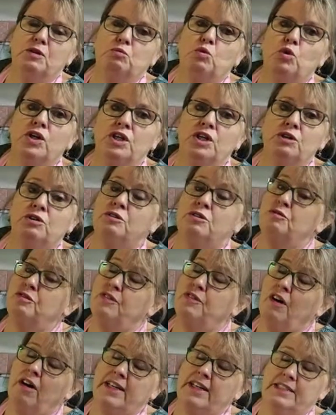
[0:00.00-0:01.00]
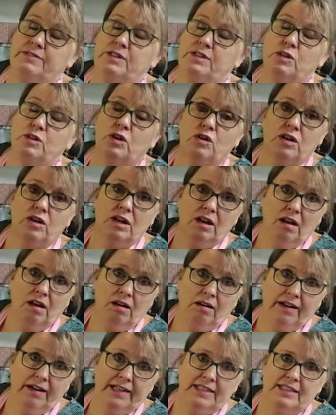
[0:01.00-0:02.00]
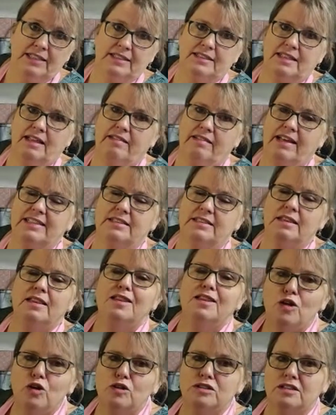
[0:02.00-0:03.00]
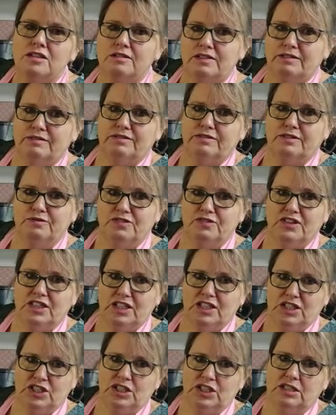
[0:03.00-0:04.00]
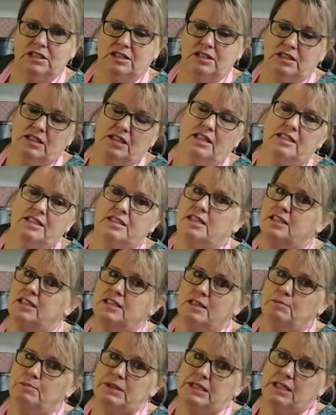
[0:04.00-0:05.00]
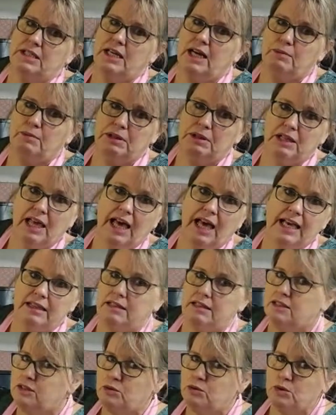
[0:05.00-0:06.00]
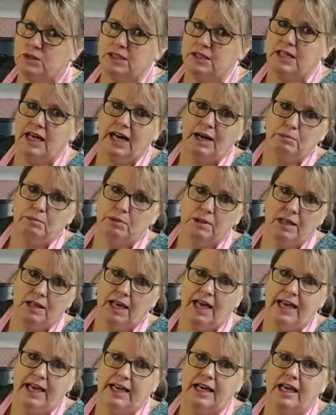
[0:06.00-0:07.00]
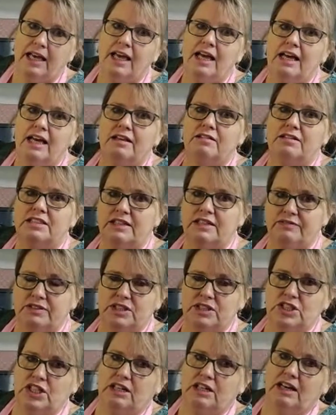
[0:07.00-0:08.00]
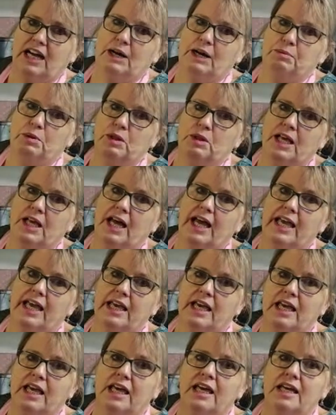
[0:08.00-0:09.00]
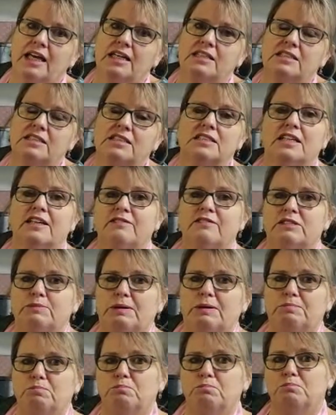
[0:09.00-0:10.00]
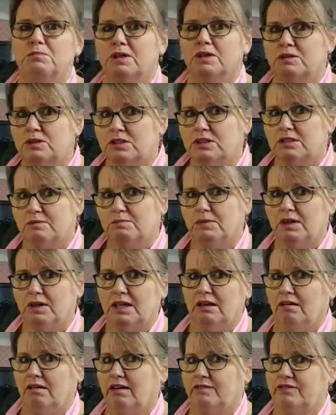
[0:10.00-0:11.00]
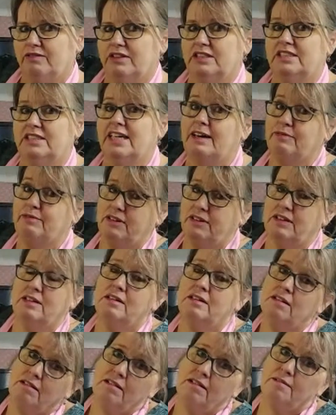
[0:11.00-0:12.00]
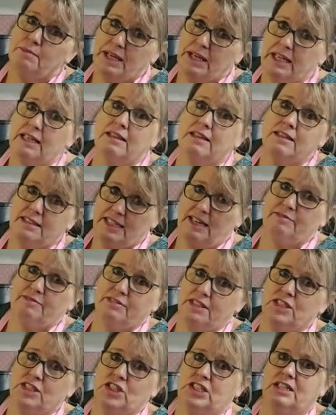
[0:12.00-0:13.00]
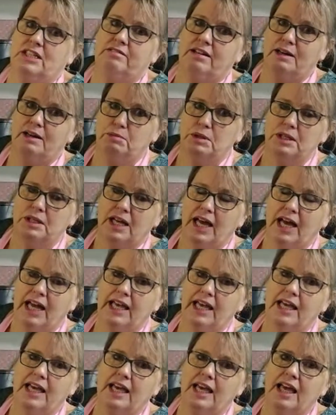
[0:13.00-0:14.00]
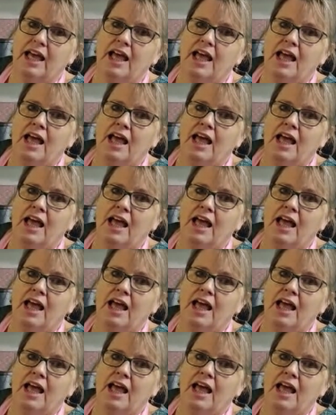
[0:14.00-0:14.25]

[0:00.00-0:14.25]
What you can find if you look online is that there's lots of different versions. There's the Somerset apple cake, the Dorset apple cake, the Devonshire apple cake. Since I've spent most of my life in Devon, I make the Devonshire apple cake.